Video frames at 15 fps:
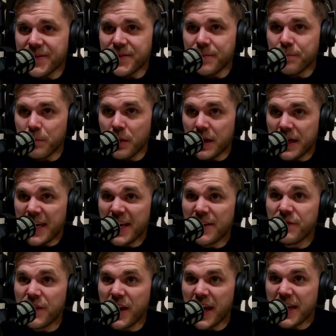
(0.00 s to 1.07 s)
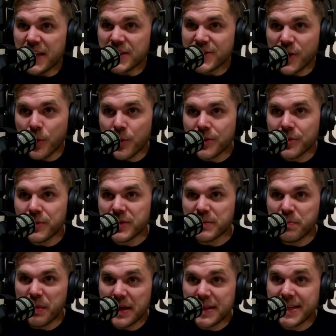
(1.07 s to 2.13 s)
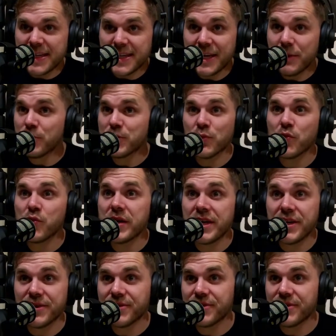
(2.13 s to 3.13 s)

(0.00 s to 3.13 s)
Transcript: He had veins going through his belly. It was weird. Dude.